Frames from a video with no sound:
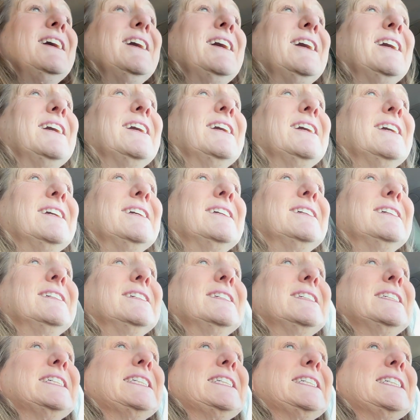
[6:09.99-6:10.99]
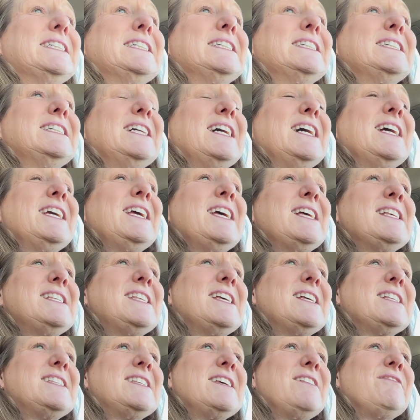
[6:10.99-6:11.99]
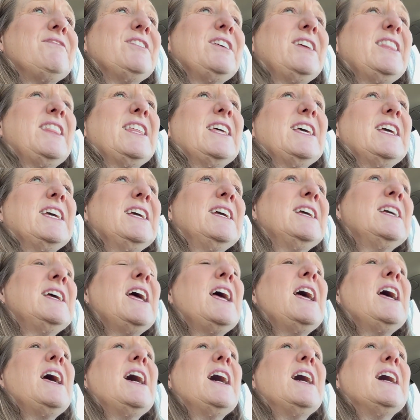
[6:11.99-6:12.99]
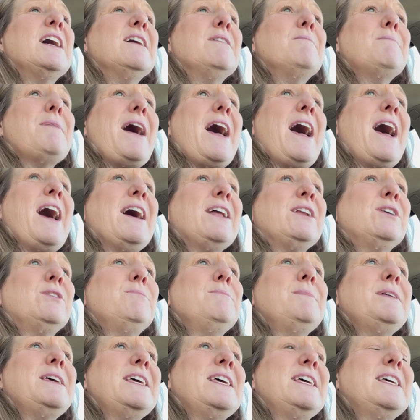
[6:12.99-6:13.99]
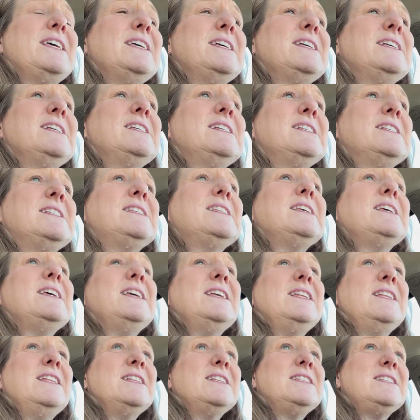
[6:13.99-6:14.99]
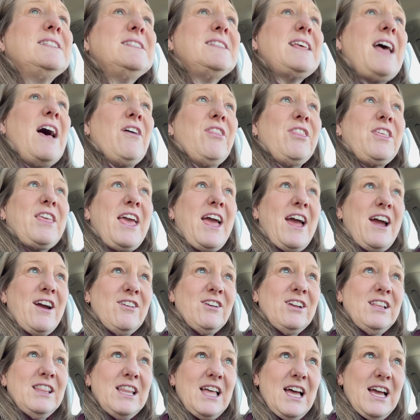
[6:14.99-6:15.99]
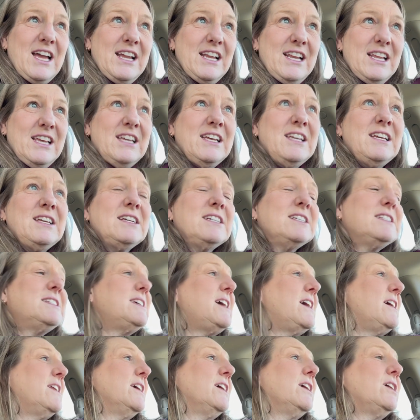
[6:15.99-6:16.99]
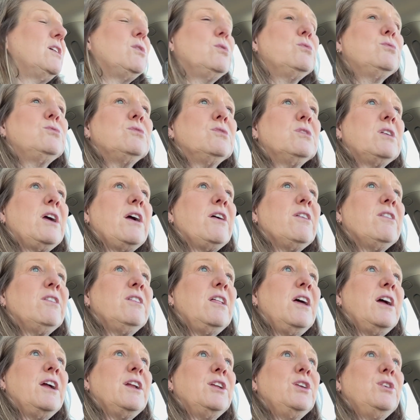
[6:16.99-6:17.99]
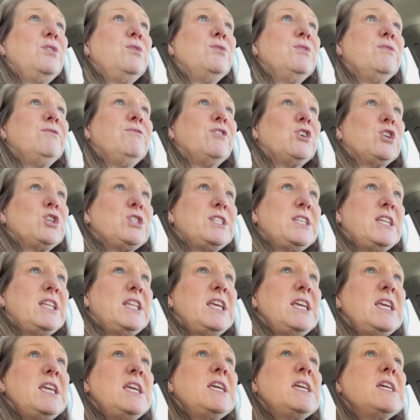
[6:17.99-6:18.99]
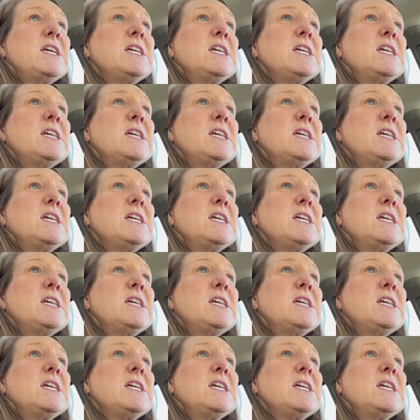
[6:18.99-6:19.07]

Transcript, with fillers: I guess that's everything. Adam is in South Carolina, down at Coastal Carolina University